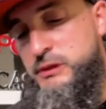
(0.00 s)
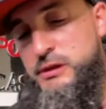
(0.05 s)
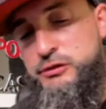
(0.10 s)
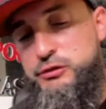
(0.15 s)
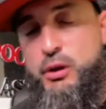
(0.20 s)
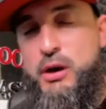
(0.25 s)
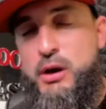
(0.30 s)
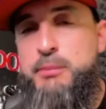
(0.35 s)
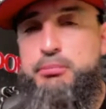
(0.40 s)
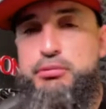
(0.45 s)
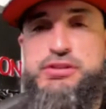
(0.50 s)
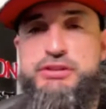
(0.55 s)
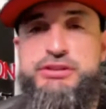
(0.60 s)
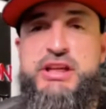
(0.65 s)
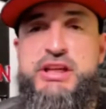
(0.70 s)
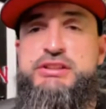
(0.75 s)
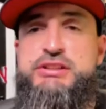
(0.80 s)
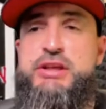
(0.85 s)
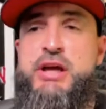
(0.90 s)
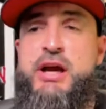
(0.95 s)
So I
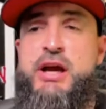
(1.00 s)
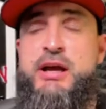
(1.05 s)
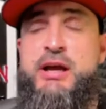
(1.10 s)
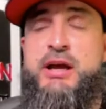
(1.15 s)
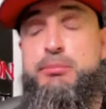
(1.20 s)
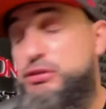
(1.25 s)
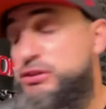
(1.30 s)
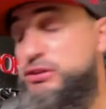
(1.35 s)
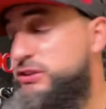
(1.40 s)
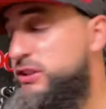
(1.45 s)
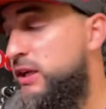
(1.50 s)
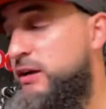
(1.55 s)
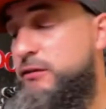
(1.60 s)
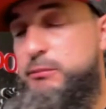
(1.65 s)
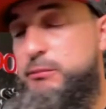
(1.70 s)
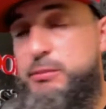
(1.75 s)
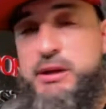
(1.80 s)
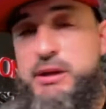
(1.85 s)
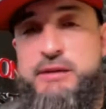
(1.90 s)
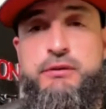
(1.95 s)
appreciate
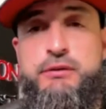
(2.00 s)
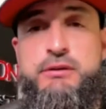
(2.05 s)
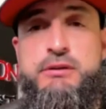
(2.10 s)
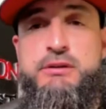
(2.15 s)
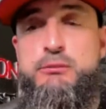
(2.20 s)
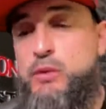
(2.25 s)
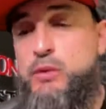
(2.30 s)
everybody for